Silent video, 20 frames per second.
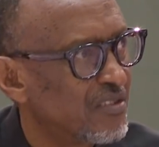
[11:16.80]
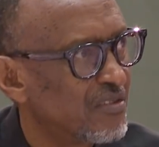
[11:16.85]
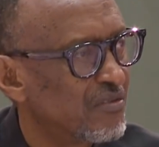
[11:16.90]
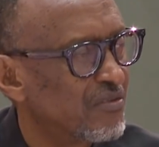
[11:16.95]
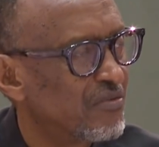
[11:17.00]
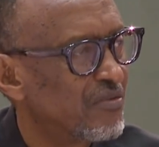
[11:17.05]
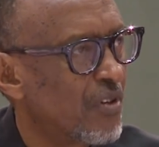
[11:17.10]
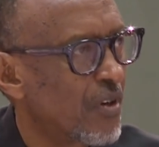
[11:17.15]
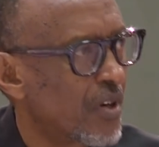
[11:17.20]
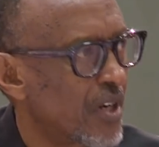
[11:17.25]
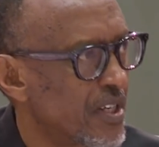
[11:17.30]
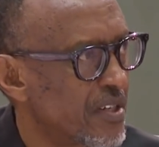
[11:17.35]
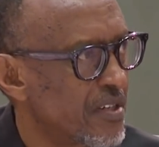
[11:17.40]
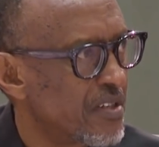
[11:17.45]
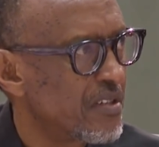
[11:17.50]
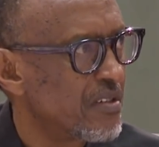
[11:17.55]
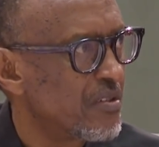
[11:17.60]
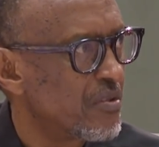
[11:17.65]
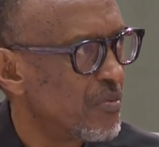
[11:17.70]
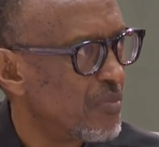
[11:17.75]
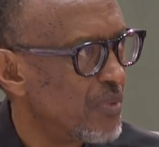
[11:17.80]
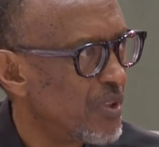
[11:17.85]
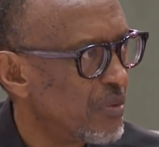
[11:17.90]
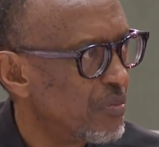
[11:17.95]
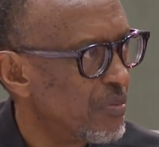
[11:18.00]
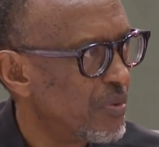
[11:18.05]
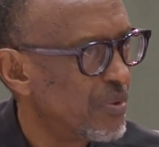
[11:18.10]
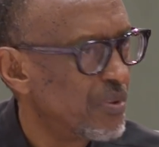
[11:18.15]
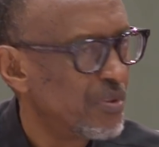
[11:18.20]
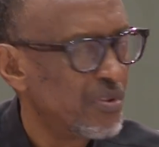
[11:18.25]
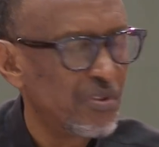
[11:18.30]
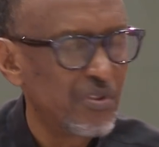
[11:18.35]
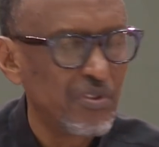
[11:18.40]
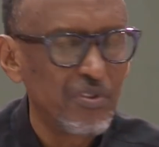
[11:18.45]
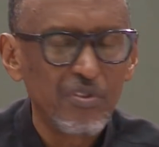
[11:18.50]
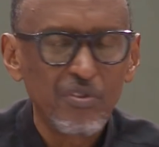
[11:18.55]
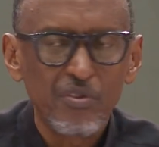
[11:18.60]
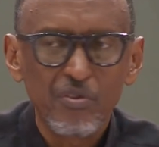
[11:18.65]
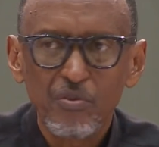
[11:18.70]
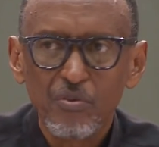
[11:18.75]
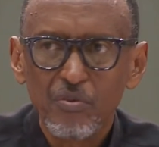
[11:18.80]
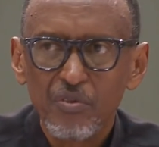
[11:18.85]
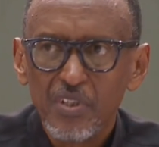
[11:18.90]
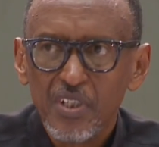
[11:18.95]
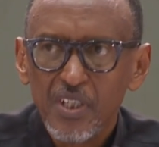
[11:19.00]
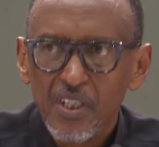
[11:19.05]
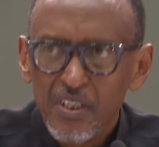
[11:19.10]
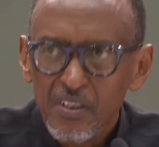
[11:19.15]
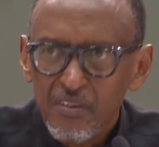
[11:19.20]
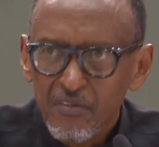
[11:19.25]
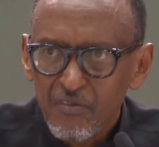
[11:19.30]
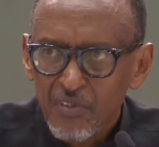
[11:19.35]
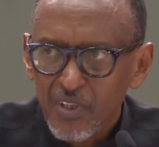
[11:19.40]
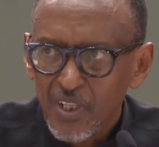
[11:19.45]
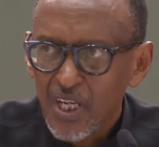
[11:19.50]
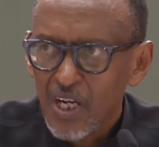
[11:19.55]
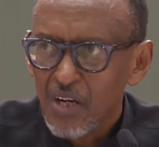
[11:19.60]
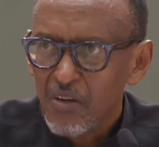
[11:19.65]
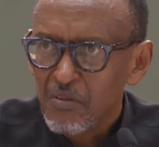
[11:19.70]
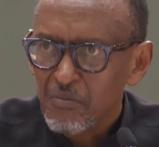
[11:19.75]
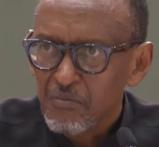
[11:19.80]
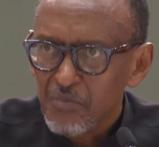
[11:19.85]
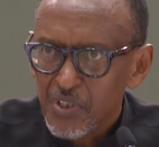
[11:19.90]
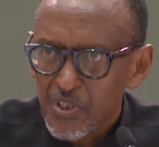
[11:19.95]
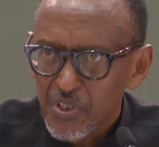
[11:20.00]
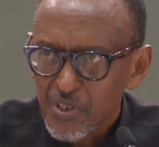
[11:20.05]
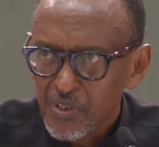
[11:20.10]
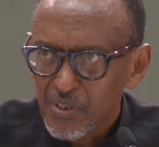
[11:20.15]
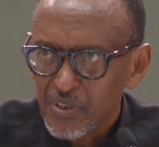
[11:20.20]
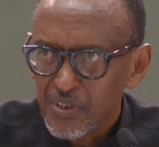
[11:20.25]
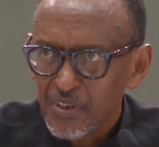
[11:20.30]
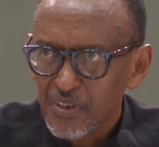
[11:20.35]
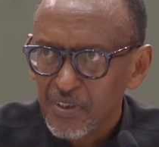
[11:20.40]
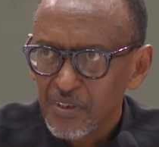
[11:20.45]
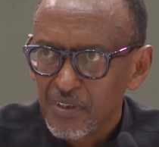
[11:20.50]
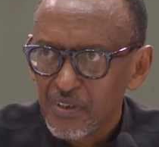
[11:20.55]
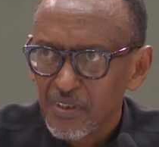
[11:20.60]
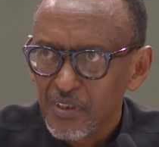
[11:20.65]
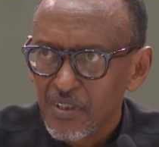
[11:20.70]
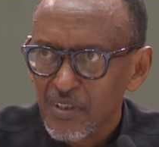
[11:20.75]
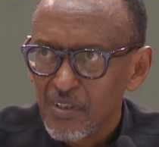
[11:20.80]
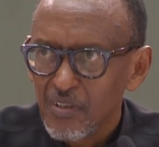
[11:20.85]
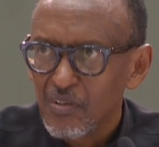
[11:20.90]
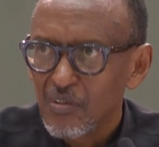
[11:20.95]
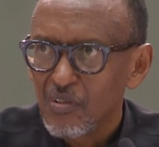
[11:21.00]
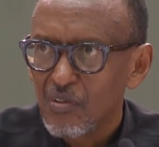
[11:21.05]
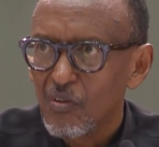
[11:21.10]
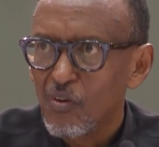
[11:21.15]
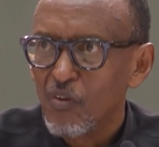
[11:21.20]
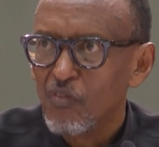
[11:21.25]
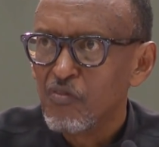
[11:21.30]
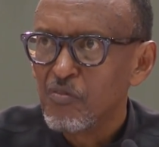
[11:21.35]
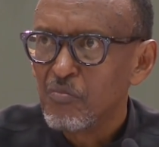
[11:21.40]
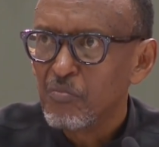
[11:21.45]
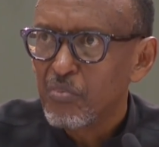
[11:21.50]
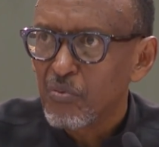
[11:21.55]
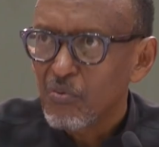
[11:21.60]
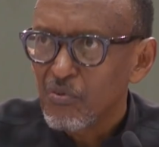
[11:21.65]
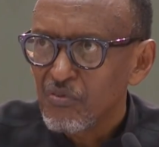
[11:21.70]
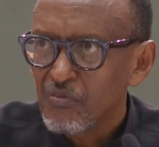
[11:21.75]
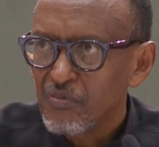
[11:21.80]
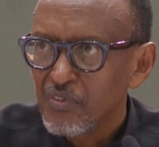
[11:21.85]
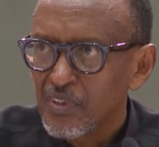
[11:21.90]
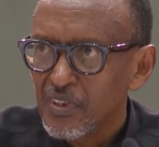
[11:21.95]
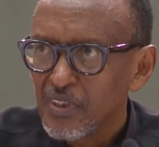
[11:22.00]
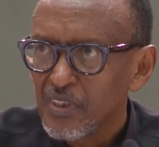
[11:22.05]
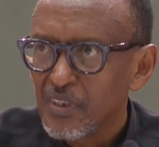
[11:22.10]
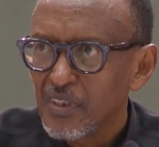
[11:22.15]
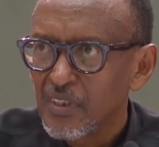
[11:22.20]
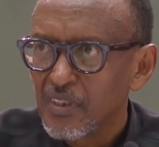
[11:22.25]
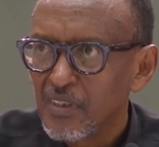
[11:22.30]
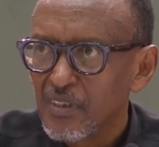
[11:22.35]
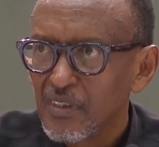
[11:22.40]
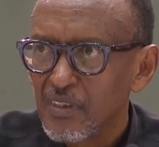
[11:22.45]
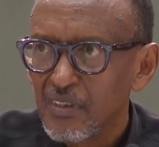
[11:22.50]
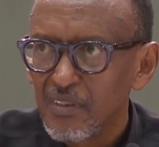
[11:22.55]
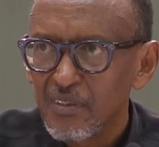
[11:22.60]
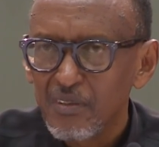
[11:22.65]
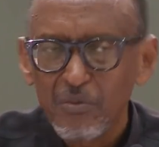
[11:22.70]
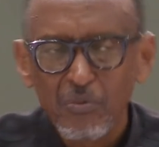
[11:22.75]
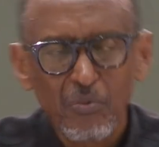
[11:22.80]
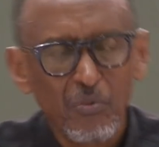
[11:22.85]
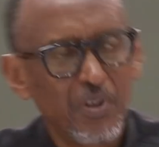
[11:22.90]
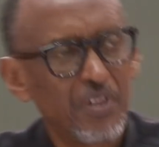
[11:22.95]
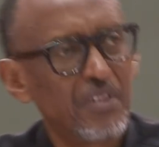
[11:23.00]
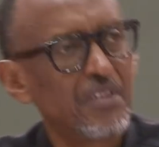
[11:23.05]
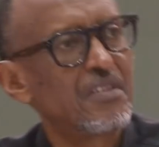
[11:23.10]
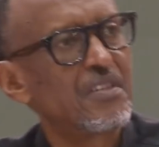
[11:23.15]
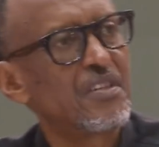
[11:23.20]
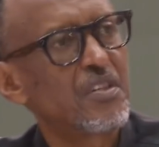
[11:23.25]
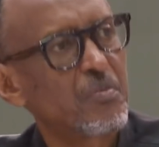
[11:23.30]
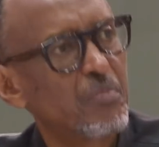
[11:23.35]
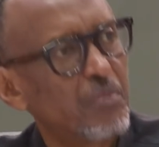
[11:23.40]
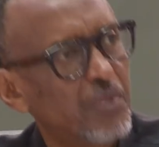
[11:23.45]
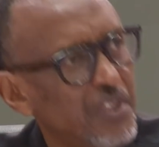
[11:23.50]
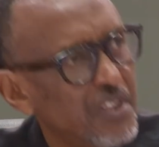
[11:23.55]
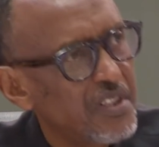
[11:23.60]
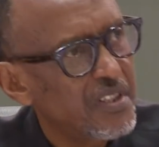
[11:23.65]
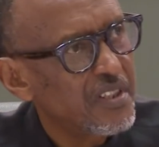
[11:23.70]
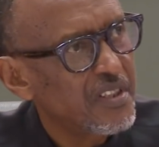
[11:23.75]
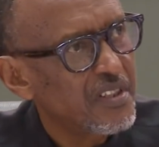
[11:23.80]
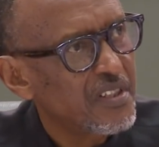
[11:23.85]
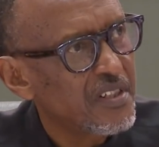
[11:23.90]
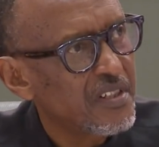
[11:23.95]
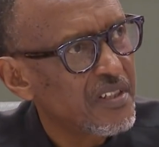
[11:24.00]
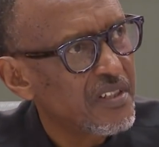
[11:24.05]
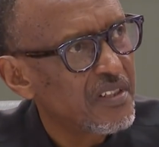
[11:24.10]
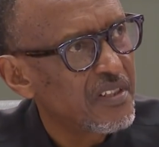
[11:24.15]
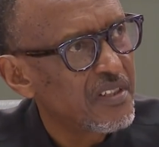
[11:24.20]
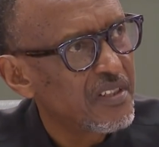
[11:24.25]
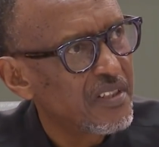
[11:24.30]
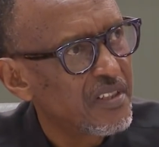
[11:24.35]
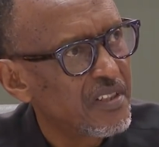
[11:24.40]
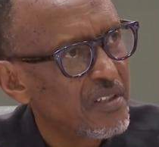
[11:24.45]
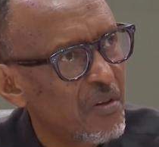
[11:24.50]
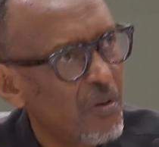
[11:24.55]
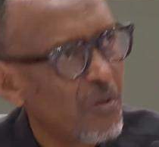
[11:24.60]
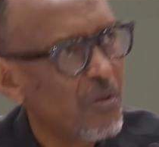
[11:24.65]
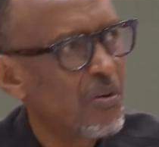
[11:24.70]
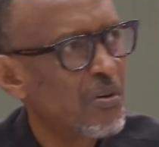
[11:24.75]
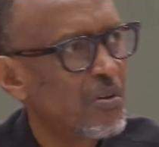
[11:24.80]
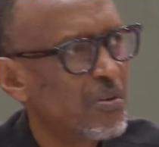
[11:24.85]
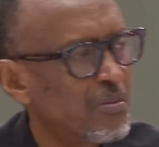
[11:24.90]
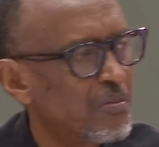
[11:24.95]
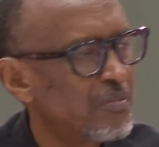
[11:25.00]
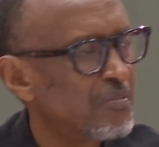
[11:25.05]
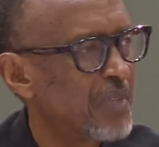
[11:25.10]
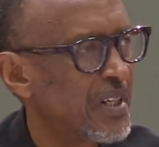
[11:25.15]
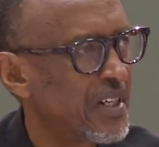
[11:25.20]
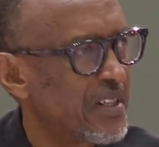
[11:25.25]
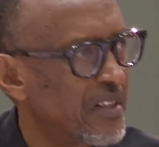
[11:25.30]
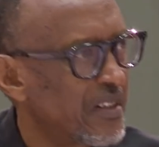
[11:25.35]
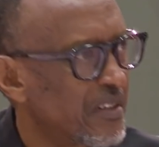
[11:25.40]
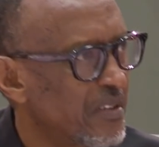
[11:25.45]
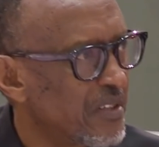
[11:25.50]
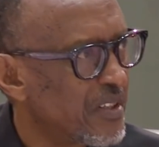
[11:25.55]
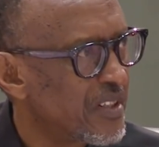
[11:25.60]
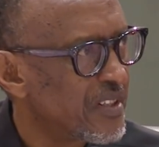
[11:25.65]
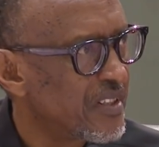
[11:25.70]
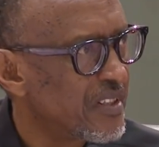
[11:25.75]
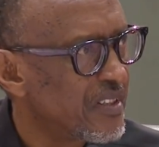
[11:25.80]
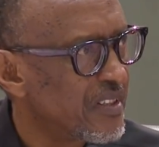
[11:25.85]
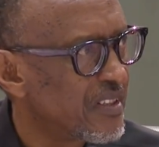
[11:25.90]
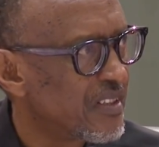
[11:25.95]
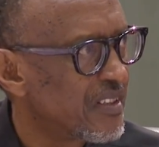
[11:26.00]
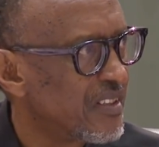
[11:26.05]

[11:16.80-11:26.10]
for us to be able to deliver our mission of improving, whether it is politics or particularly